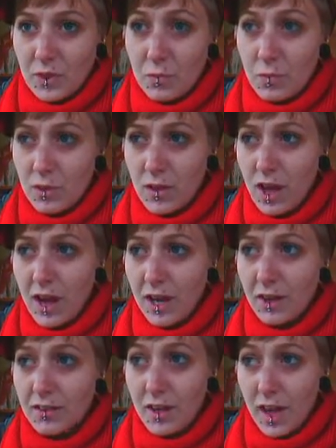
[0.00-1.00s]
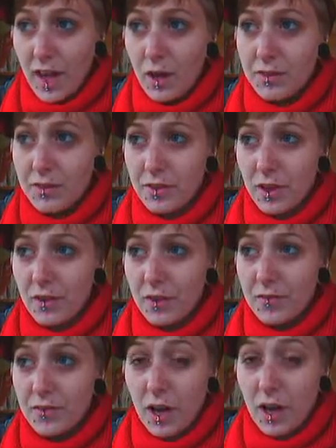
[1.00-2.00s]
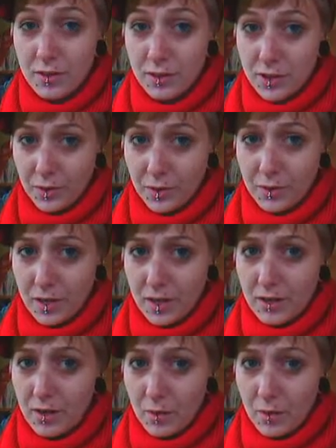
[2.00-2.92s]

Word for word: You're relying on the health of the other children